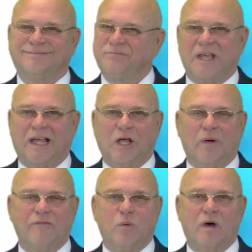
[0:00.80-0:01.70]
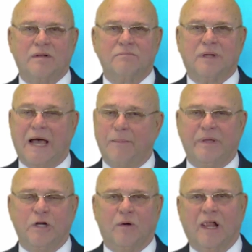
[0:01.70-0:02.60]
Hello, everyone. I'm
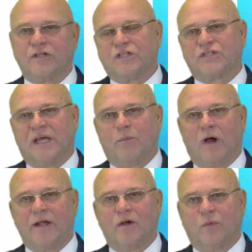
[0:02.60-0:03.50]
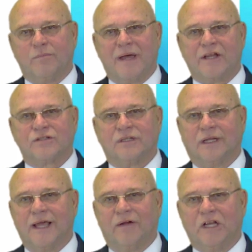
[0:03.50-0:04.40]
meteorologist Sam Rikard with
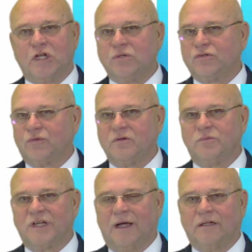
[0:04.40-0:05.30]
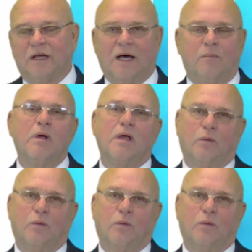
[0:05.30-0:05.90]
MadisonCountyNewsroom.com.